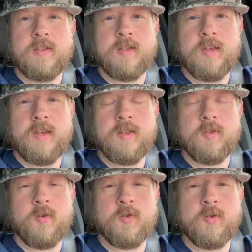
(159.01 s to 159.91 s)
the
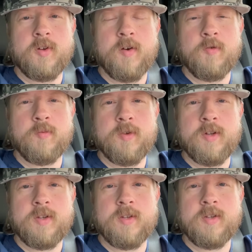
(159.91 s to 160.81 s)
local
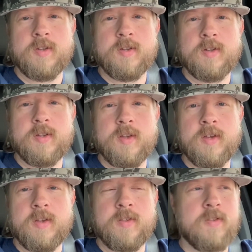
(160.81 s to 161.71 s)
government
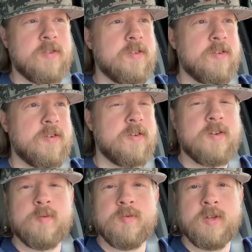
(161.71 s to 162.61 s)
is
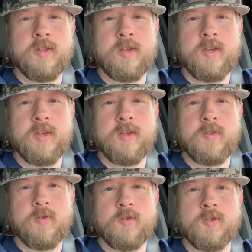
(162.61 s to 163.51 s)
completely
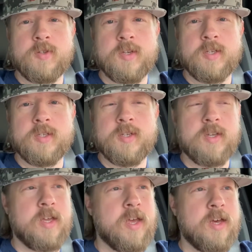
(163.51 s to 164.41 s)
socialist
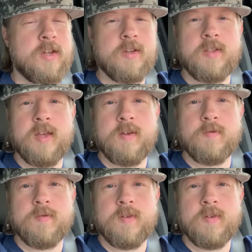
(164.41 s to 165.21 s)
and they've